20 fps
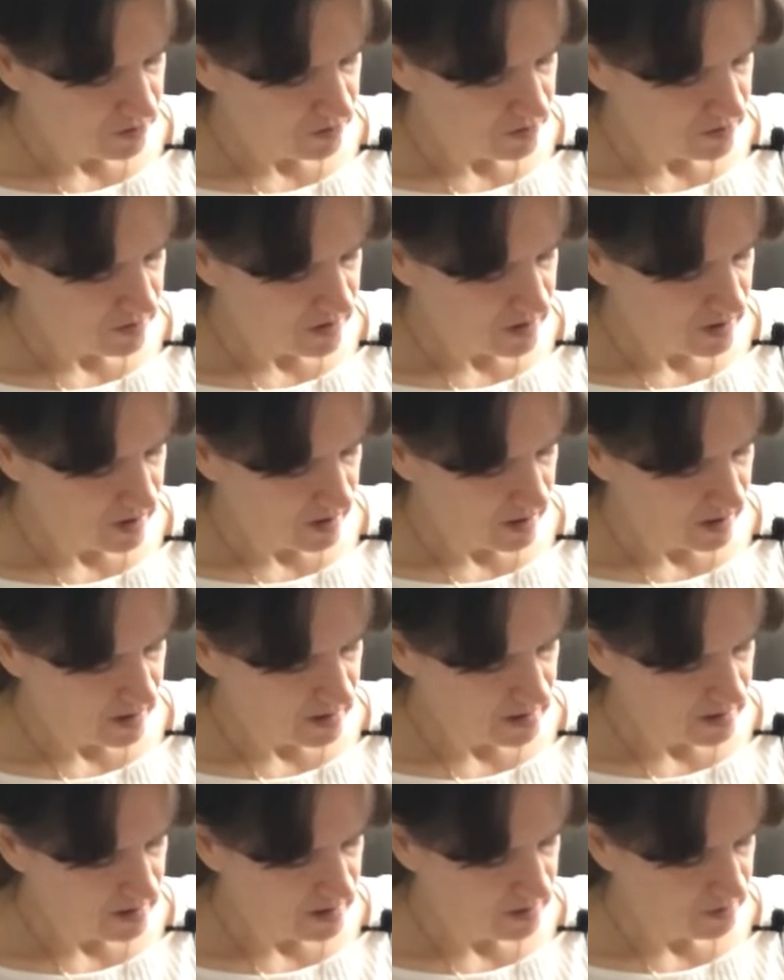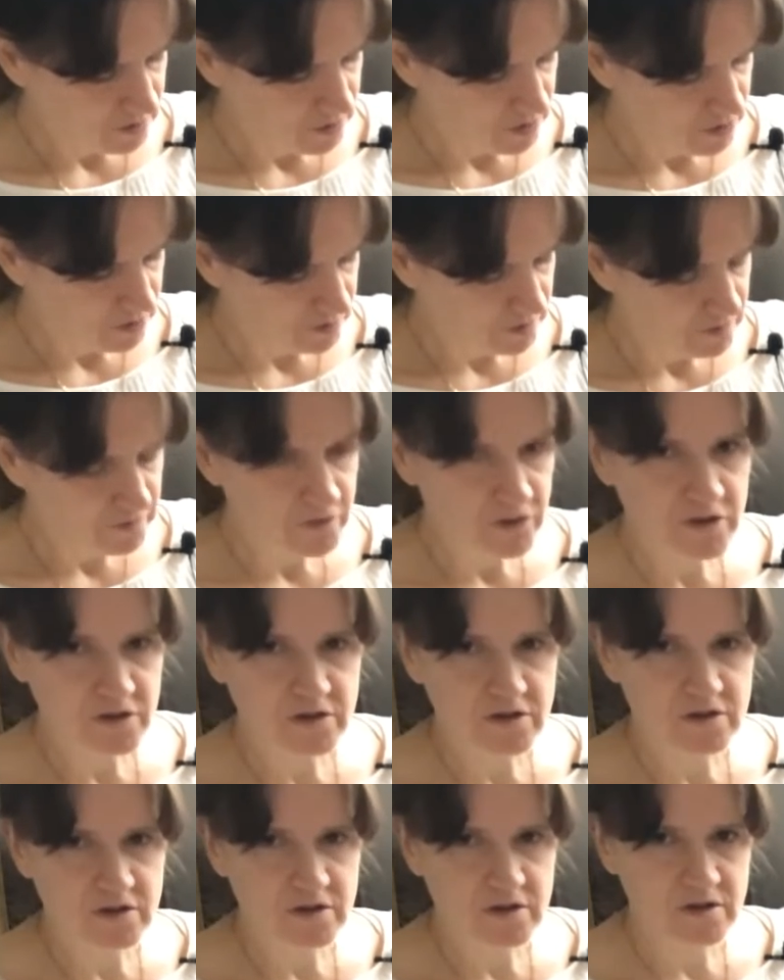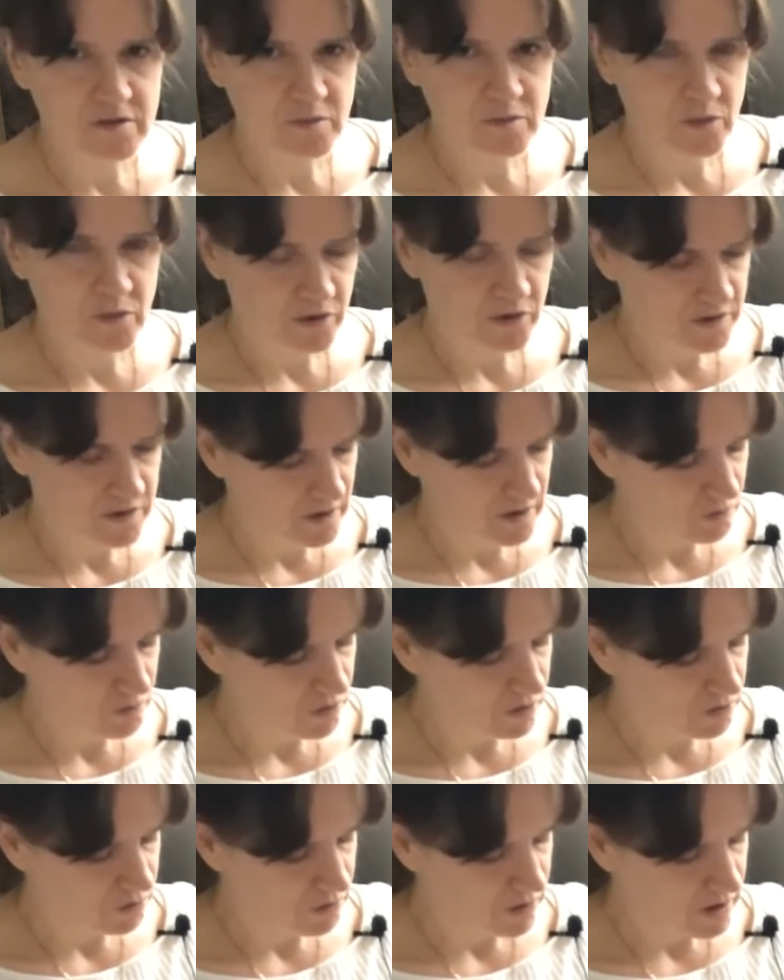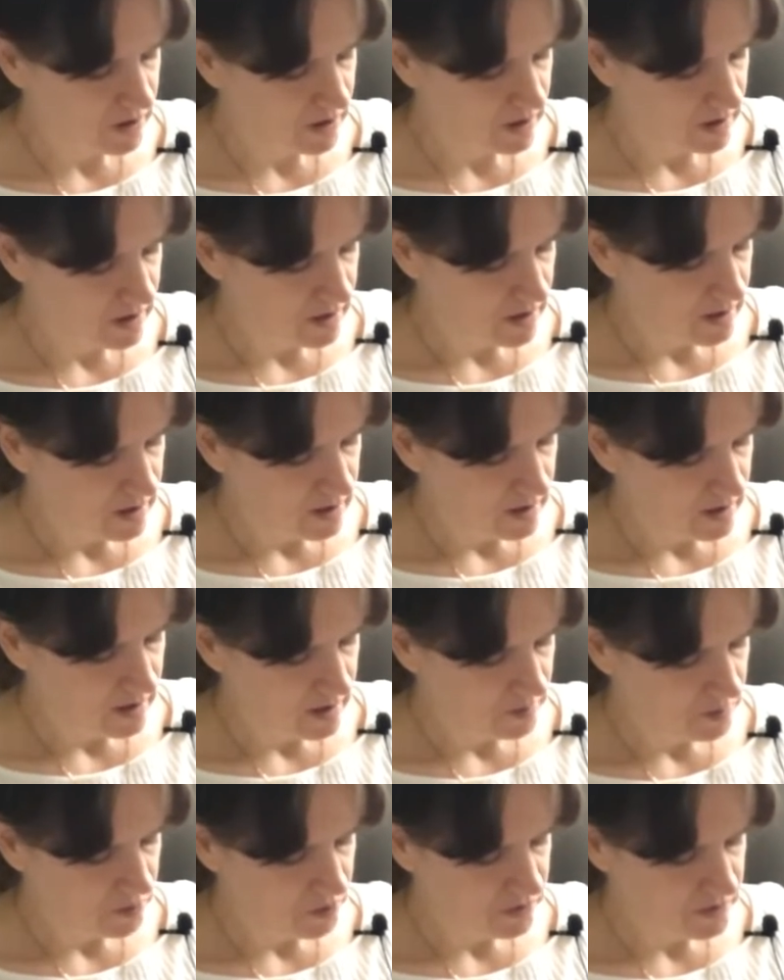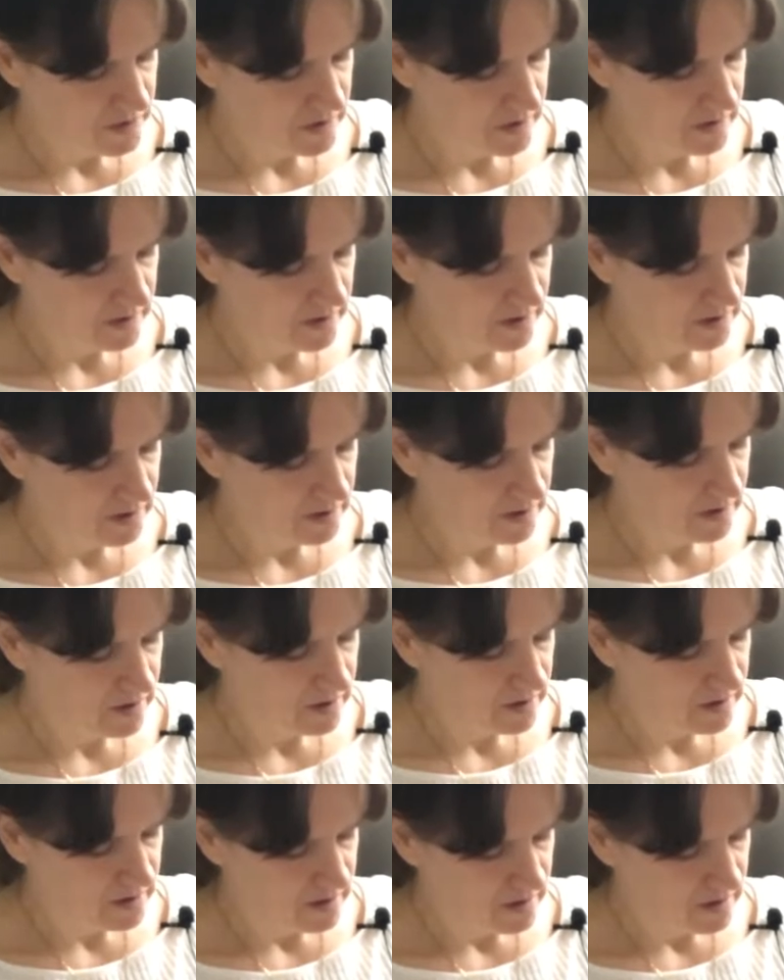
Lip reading: to the side with your foot, pointing one way and pointing the other.